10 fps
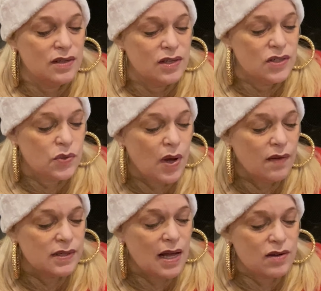
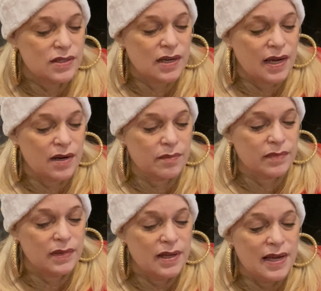$12 an item.
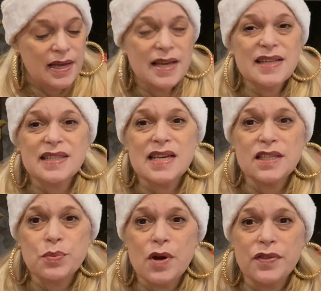Is this
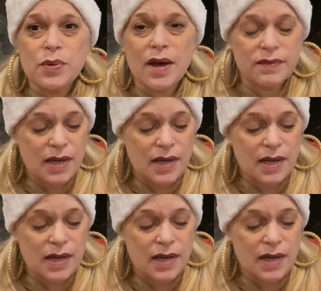worth $12